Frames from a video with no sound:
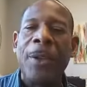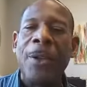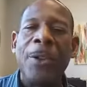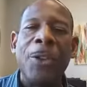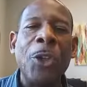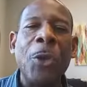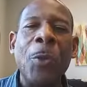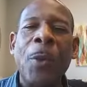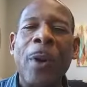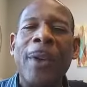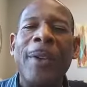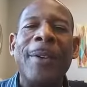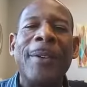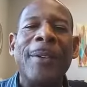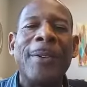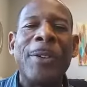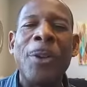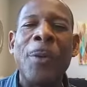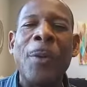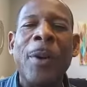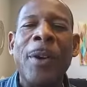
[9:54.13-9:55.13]
You want
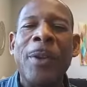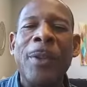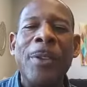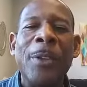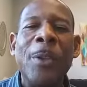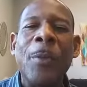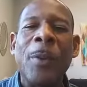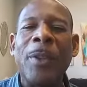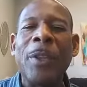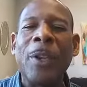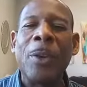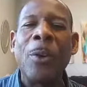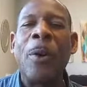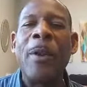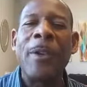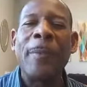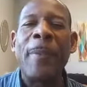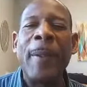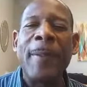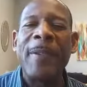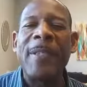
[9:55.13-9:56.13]
the Lord
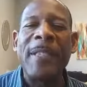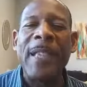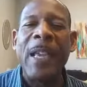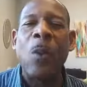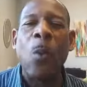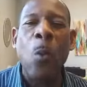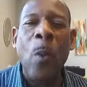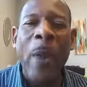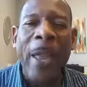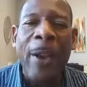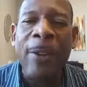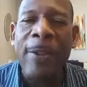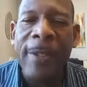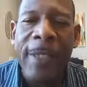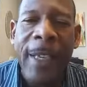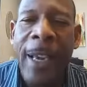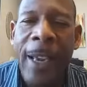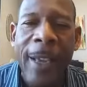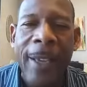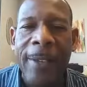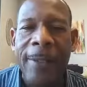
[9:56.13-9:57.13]
to be able to say, well
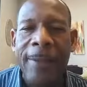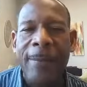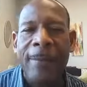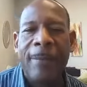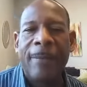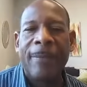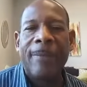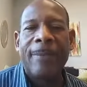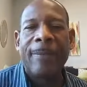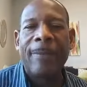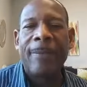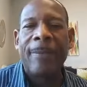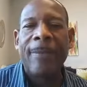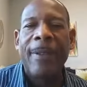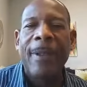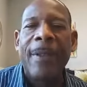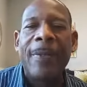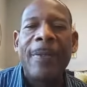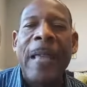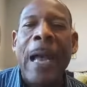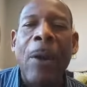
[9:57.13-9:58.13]
done,
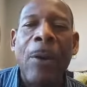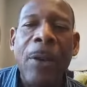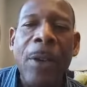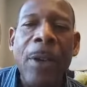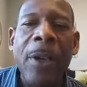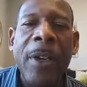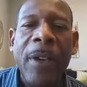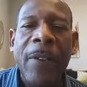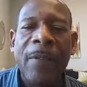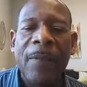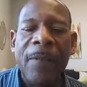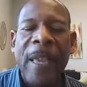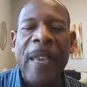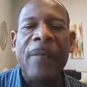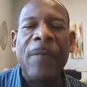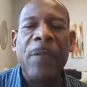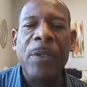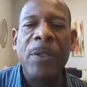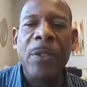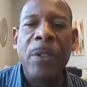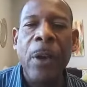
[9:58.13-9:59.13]
thou good and
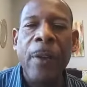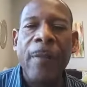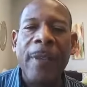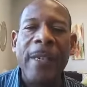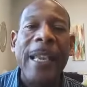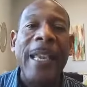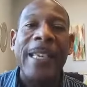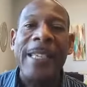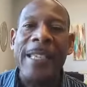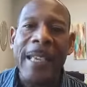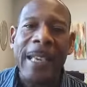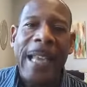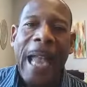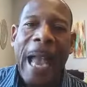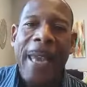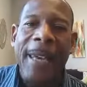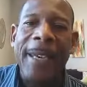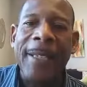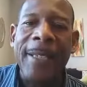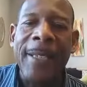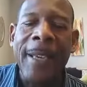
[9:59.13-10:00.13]
faithful servant. You got
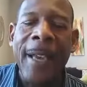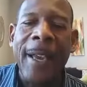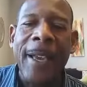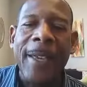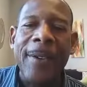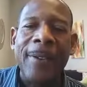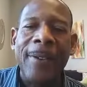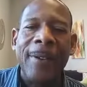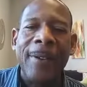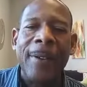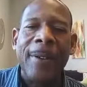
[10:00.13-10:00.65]
it done.